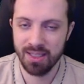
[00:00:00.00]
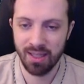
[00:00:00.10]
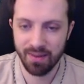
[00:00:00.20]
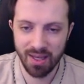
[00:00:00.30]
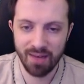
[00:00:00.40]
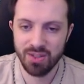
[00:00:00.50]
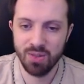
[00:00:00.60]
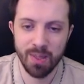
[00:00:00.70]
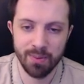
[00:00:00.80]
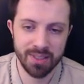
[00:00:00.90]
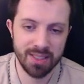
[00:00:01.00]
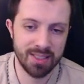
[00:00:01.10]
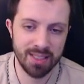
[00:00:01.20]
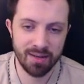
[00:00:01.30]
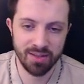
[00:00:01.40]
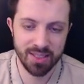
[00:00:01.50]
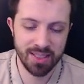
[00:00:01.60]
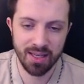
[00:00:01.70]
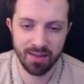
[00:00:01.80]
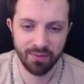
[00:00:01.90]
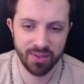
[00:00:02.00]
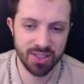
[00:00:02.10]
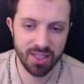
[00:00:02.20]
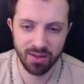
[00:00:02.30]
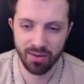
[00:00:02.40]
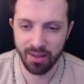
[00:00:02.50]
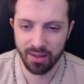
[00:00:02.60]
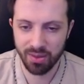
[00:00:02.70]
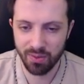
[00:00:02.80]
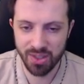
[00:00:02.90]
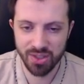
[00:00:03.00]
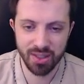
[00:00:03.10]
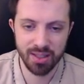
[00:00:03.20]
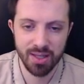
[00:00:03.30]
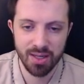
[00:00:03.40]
Like if they have 2 people with CC, I would just take Unflinching or like a Thresh Hook.